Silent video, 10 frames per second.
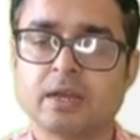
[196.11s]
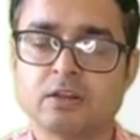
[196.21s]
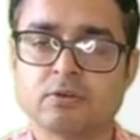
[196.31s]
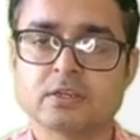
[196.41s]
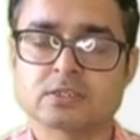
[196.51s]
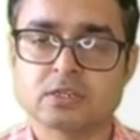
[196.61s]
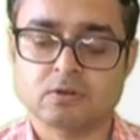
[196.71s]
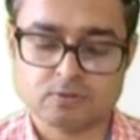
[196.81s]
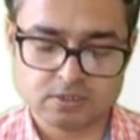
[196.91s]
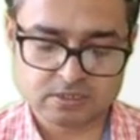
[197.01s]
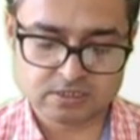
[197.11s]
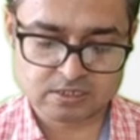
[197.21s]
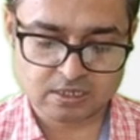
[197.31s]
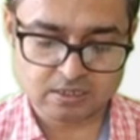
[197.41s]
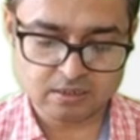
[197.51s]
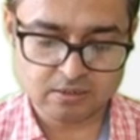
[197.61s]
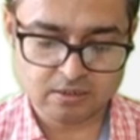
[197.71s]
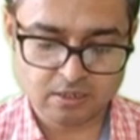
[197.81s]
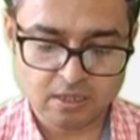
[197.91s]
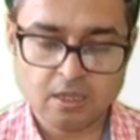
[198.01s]
pyloric stenosis is there.
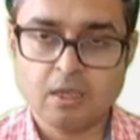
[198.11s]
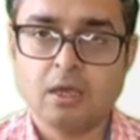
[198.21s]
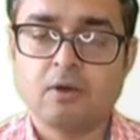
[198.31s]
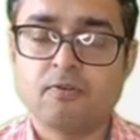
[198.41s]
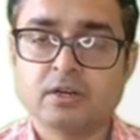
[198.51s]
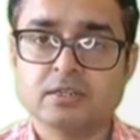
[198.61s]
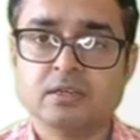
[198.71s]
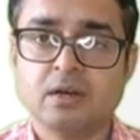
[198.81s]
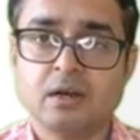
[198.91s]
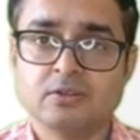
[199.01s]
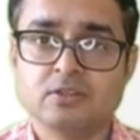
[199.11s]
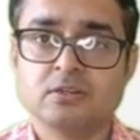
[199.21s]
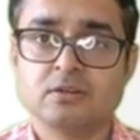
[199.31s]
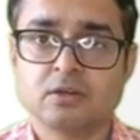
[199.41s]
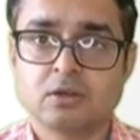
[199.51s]
What are the other